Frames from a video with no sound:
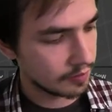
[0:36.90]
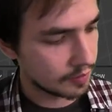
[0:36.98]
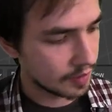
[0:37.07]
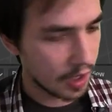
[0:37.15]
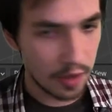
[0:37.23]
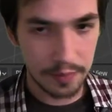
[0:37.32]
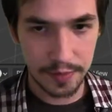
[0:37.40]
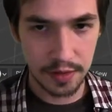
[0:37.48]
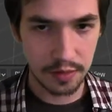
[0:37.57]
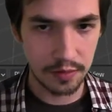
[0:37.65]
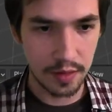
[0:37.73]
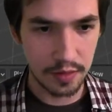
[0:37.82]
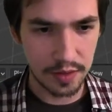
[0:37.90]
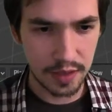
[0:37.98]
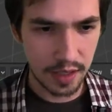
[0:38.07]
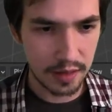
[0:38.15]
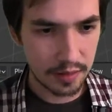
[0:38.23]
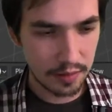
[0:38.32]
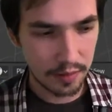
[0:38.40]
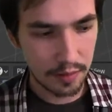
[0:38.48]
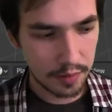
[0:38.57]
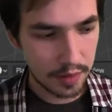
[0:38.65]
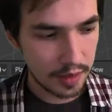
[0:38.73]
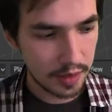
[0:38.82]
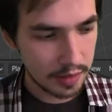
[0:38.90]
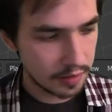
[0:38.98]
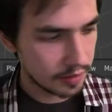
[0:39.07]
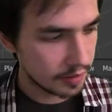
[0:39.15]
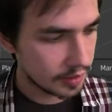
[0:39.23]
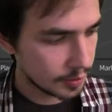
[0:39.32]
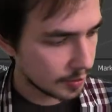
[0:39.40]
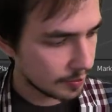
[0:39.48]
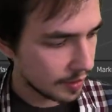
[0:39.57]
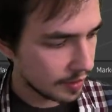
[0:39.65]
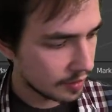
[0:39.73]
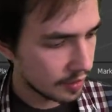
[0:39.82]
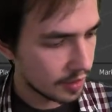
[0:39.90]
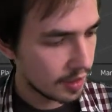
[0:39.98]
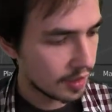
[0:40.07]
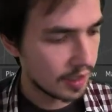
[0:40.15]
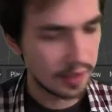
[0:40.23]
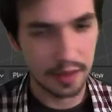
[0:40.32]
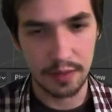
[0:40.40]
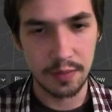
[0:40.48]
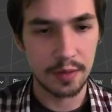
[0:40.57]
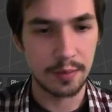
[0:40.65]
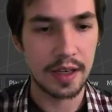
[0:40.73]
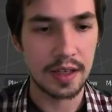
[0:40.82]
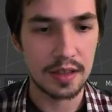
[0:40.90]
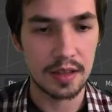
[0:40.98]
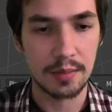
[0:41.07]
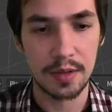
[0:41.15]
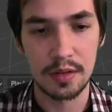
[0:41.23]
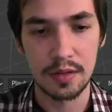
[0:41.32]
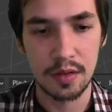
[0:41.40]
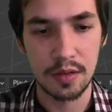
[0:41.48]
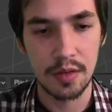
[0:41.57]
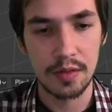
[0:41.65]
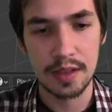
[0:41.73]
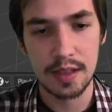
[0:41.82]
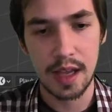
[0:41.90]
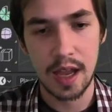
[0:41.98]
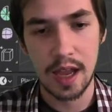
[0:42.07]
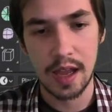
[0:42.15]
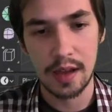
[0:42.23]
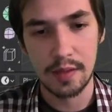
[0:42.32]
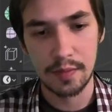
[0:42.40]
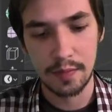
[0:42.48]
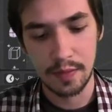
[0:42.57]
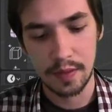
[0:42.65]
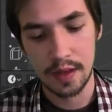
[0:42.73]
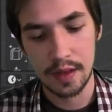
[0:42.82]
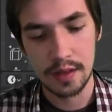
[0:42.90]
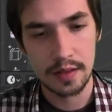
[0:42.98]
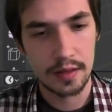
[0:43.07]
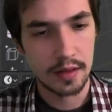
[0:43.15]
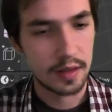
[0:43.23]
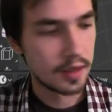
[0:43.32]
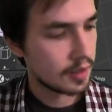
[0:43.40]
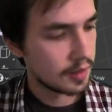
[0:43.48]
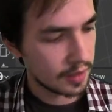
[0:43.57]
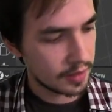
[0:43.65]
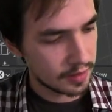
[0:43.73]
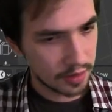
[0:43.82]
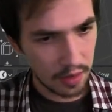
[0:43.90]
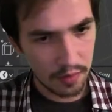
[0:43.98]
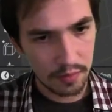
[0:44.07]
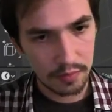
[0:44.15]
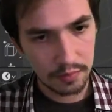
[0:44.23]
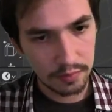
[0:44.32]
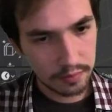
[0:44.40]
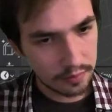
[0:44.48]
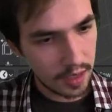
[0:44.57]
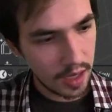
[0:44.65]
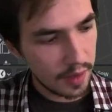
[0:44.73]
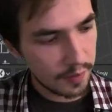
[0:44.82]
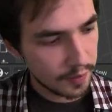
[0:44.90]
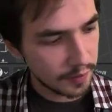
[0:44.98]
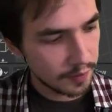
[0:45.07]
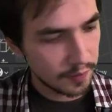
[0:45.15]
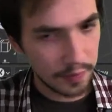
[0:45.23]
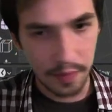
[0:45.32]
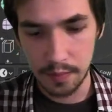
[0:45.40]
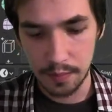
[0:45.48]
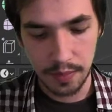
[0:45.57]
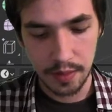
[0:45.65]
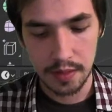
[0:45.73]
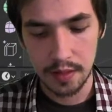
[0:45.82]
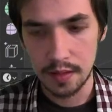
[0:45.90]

helps you understand 3D a little bit better. Like when you're making something, you don't always have this to go off of, but